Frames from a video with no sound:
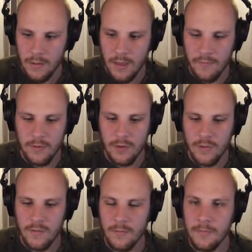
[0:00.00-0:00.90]
If we're
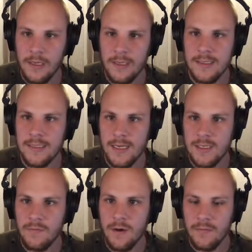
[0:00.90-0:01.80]
not completely
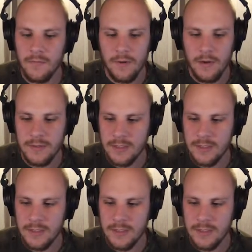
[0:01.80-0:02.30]
satisfied with how it